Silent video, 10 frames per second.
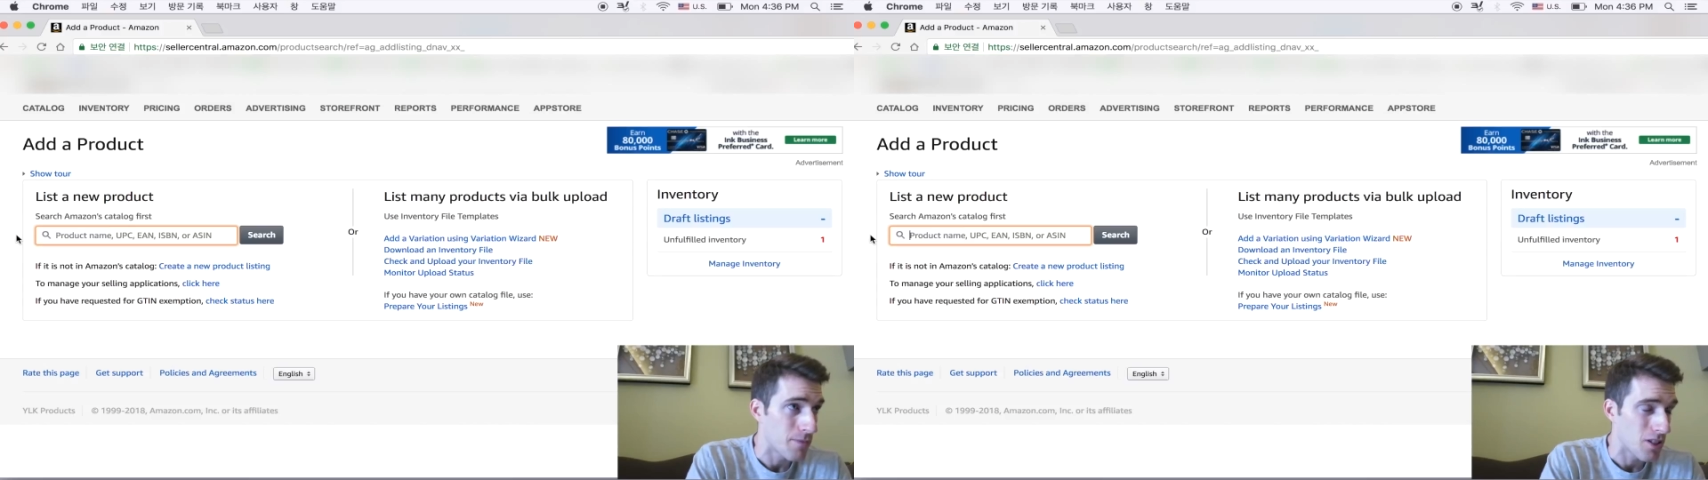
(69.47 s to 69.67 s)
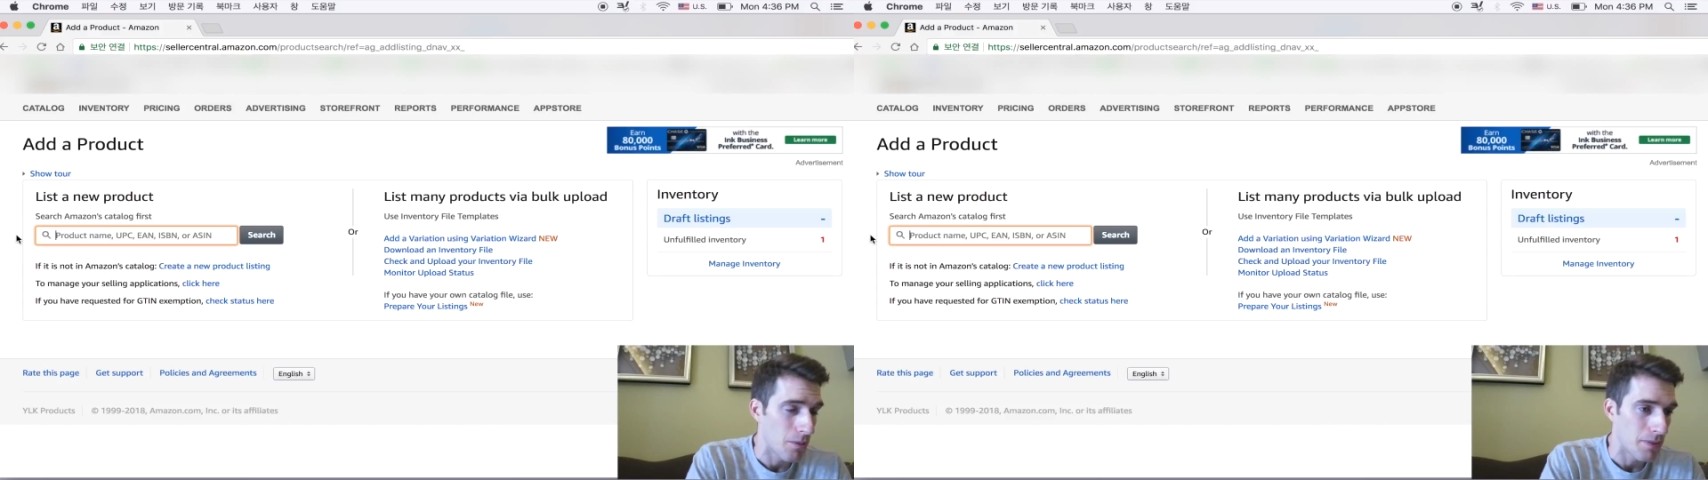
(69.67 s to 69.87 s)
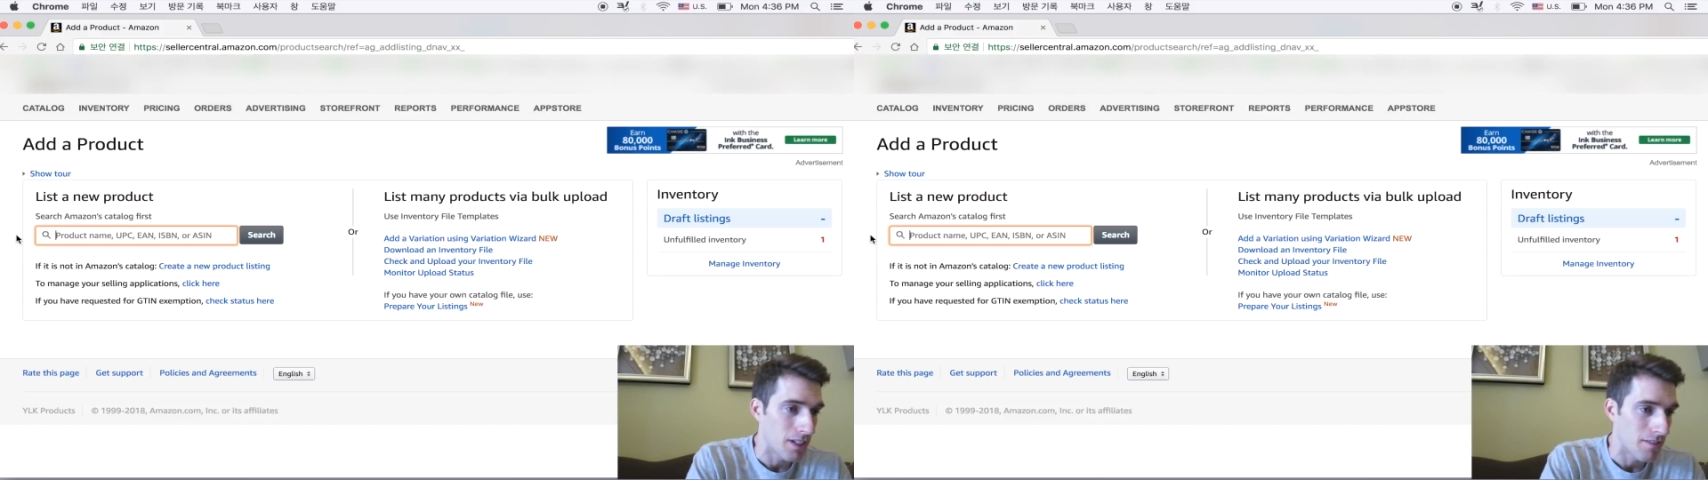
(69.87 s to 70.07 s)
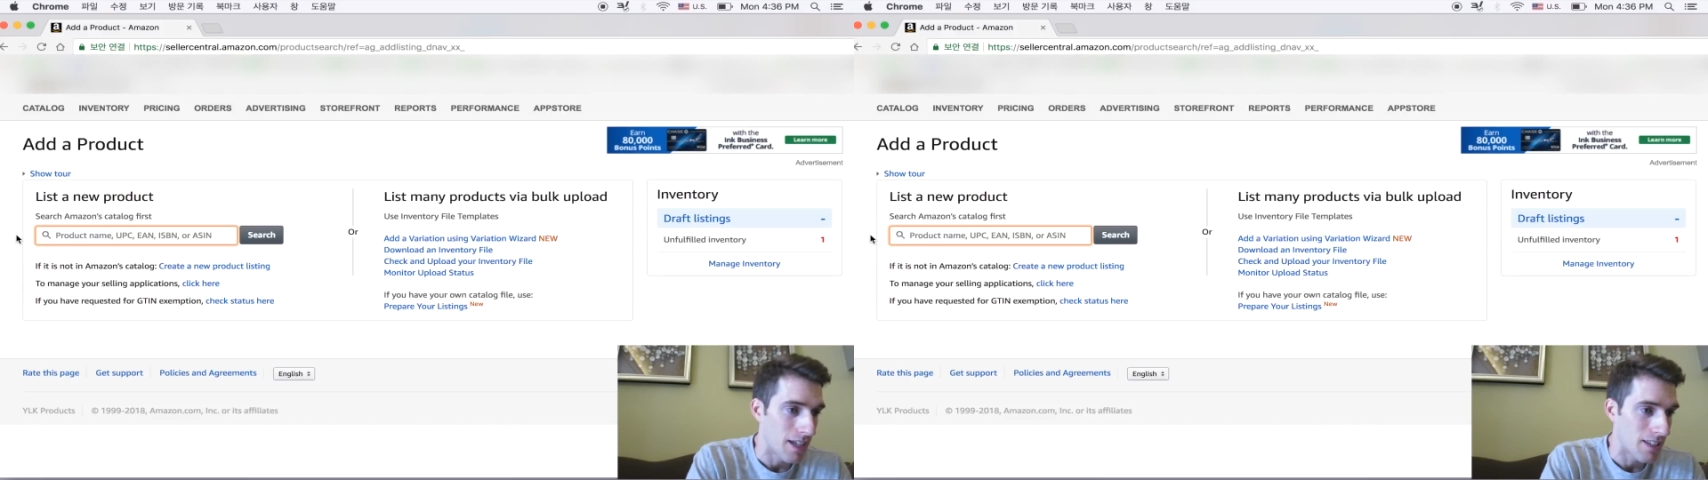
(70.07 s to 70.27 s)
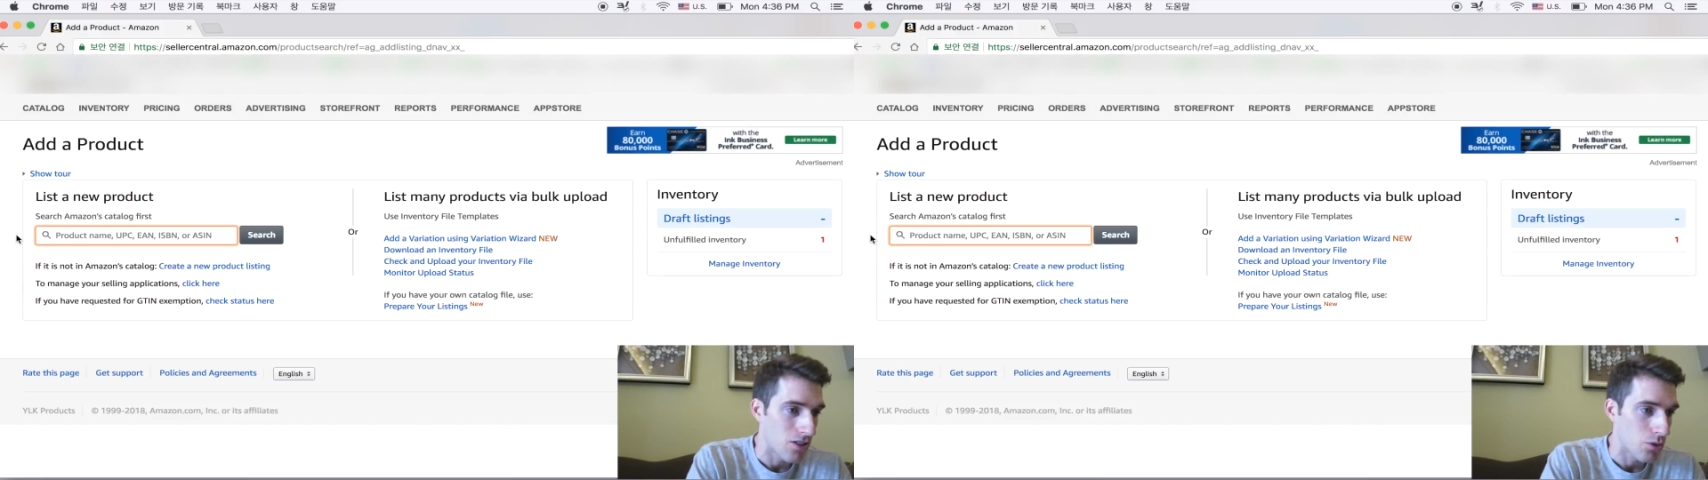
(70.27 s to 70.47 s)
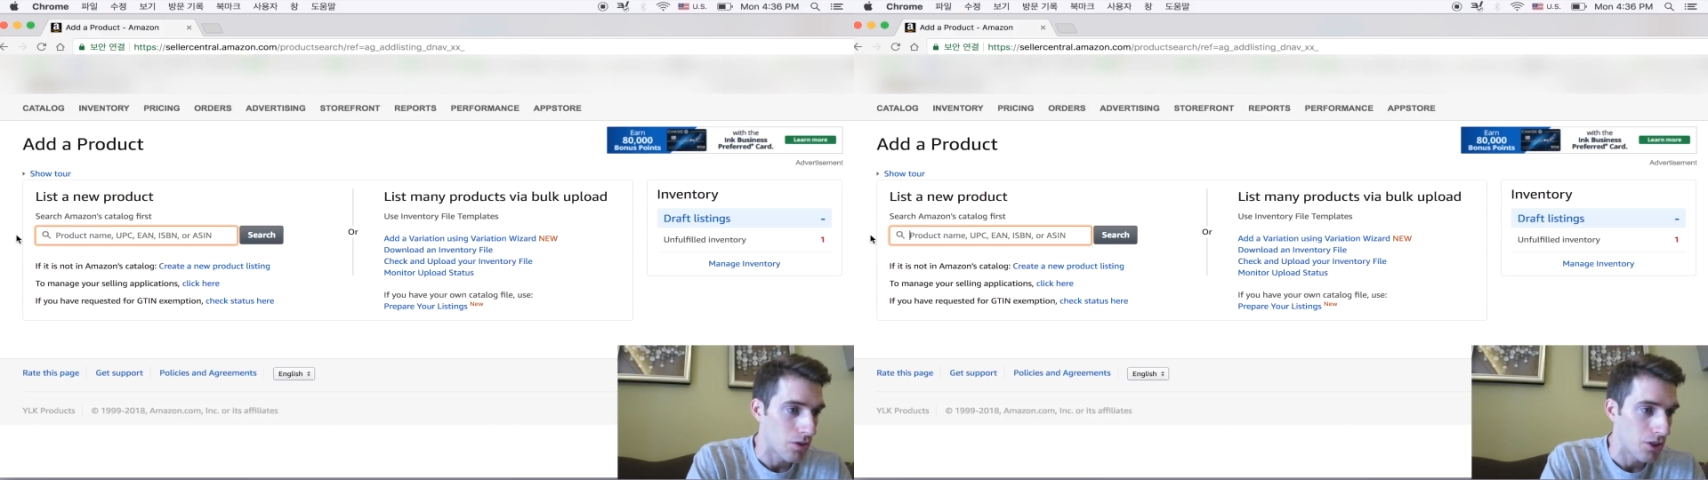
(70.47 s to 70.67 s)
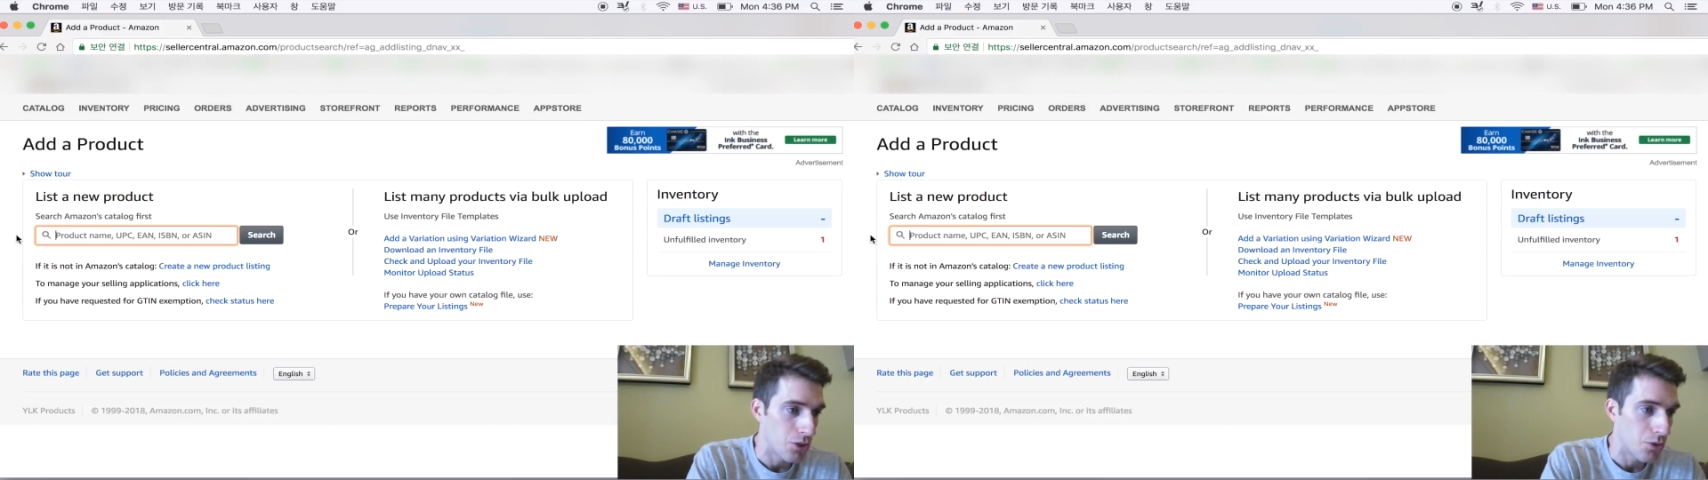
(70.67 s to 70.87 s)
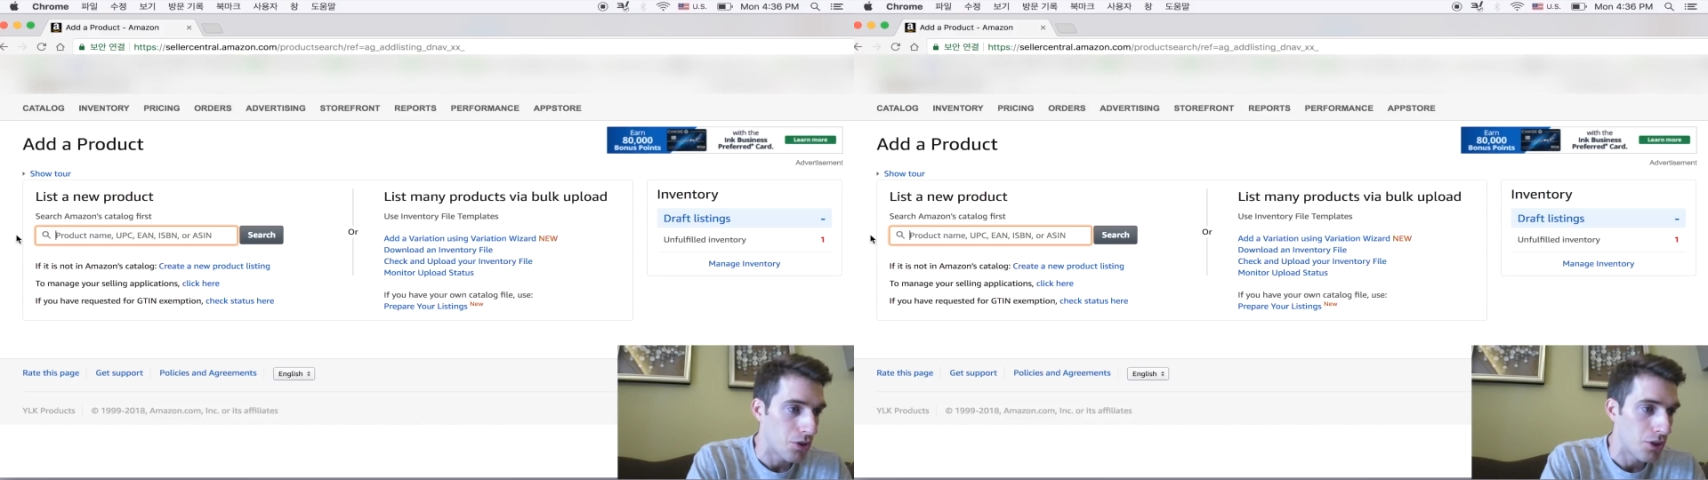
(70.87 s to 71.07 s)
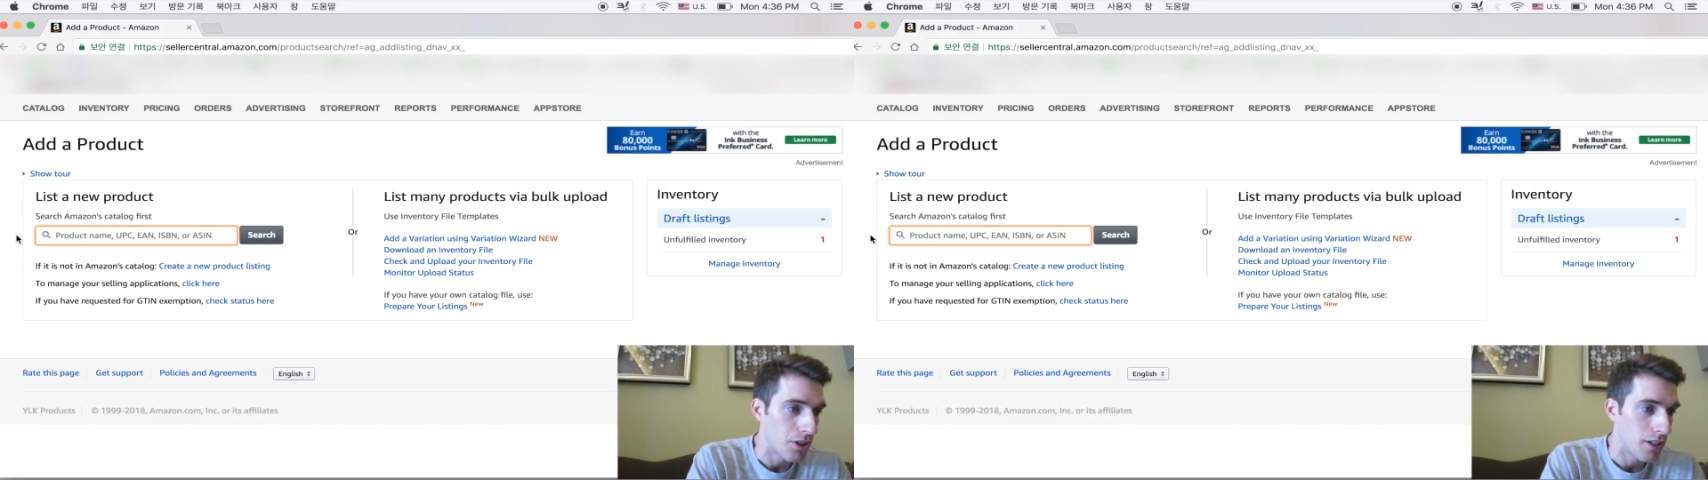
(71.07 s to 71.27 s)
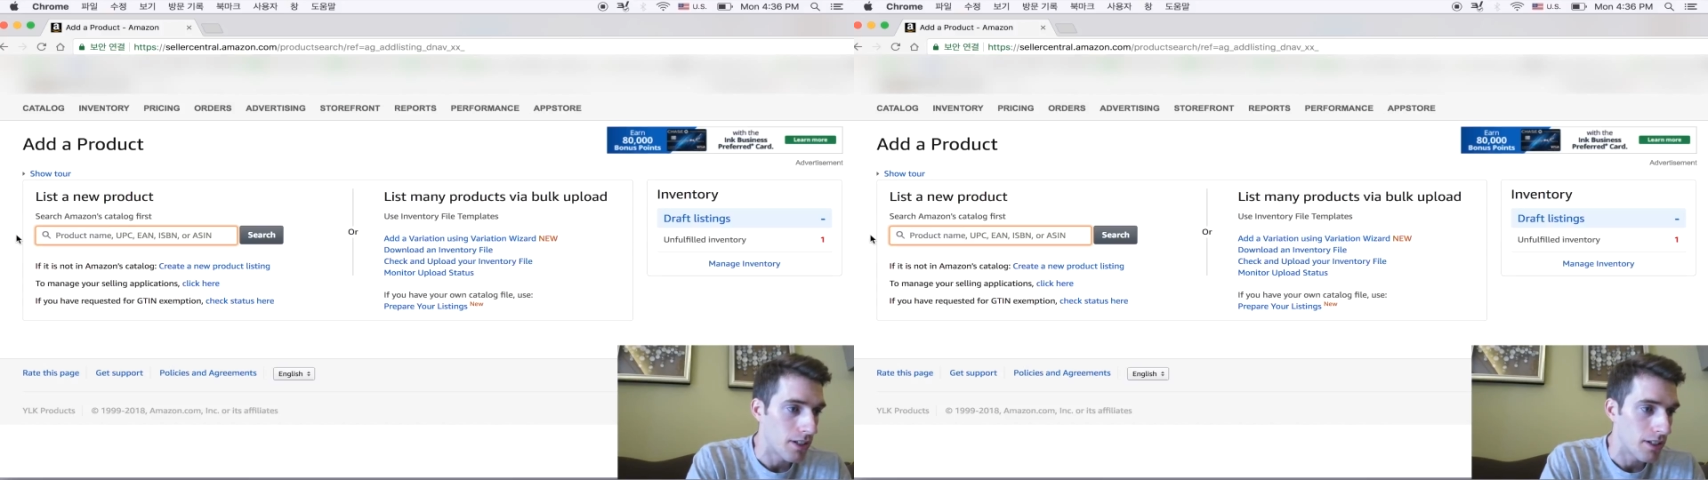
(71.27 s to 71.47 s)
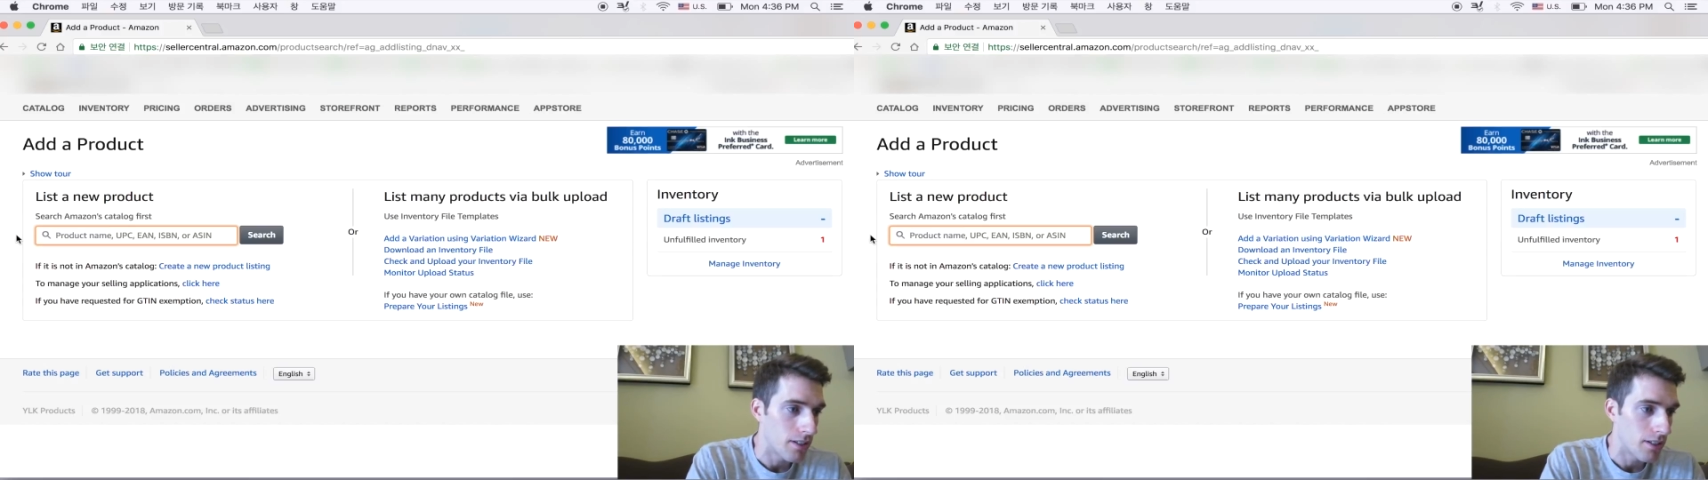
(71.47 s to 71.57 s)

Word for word: something of that sort, you could